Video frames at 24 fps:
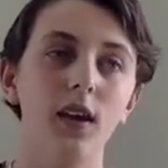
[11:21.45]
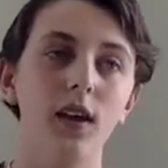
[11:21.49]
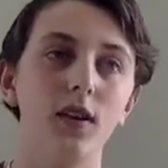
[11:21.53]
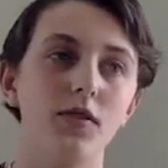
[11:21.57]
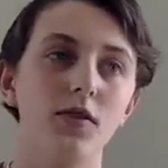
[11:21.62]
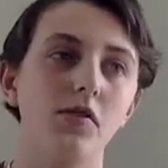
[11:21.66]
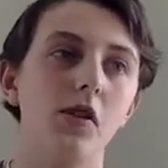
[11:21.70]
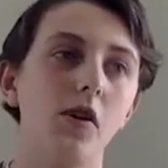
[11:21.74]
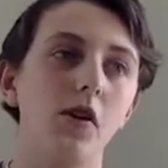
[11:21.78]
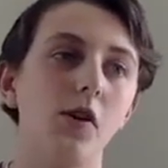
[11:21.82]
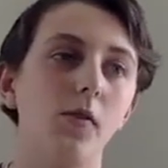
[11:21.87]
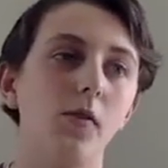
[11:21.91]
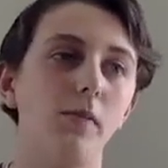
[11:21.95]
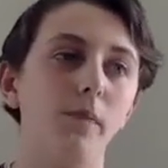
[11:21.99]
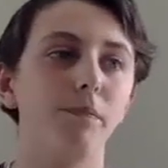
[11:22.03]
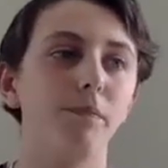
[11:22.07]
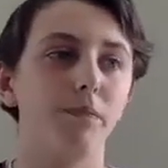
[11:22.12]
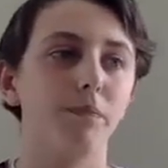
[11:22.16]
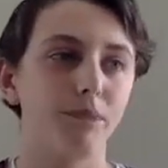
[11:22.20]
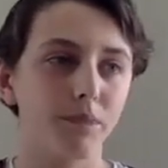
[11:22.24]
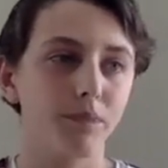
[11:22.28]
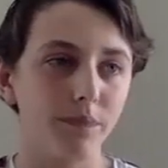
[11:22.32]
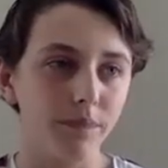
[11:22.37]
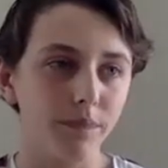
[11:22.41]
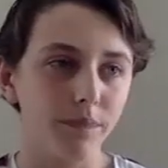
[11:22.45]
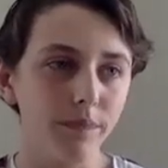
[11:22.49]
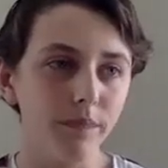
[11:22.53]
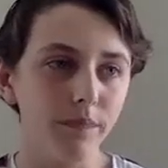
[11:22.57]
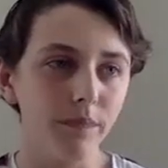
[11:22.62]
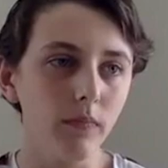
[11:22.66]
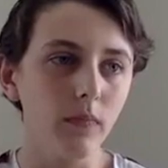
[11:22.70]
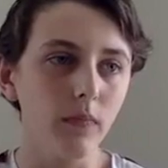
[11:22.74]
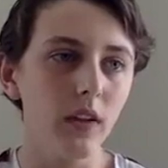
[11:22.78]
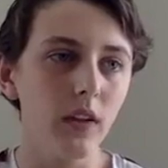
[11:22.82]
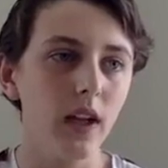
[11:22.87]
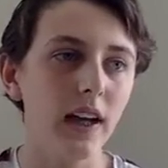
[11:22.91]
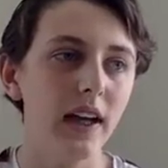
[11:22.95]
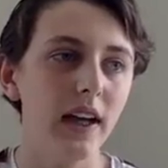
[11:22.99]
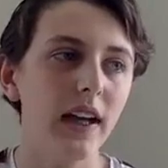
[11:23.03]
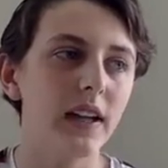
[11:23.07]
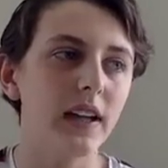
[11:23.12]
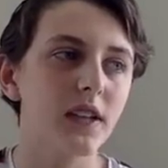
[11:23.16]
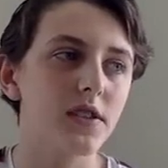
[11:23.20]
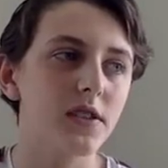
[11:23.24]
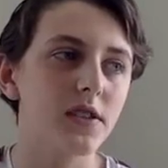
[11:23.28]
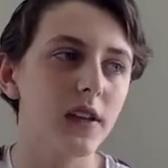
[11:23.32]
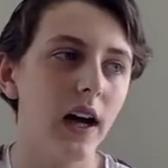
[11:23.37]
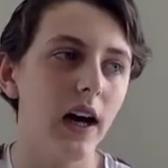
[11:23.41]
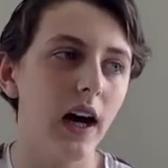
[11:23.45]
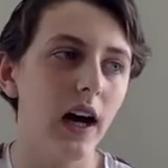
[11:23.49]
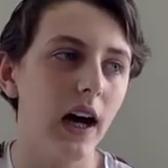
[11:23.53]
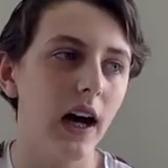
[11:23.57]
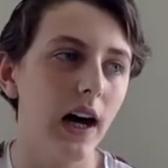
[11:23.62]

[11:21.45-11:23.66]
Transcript: So it's